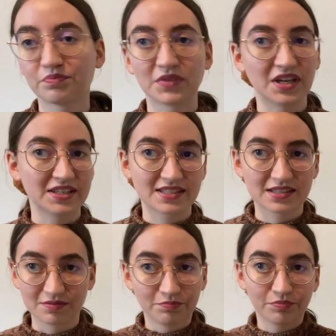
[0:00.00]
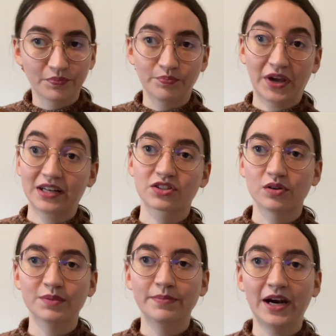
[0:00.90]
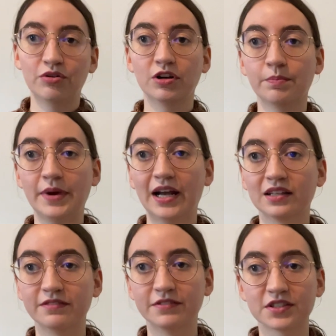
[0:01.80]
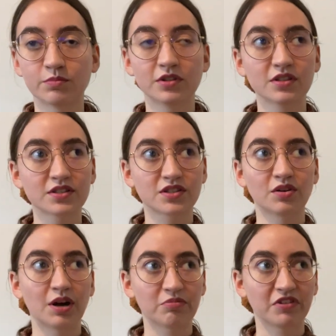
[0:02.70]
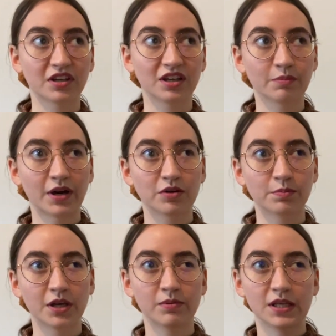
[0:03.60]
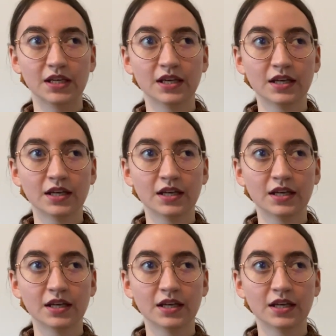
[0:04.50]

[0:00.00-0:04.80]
It's actually barely visible, so I'm thinking about maybe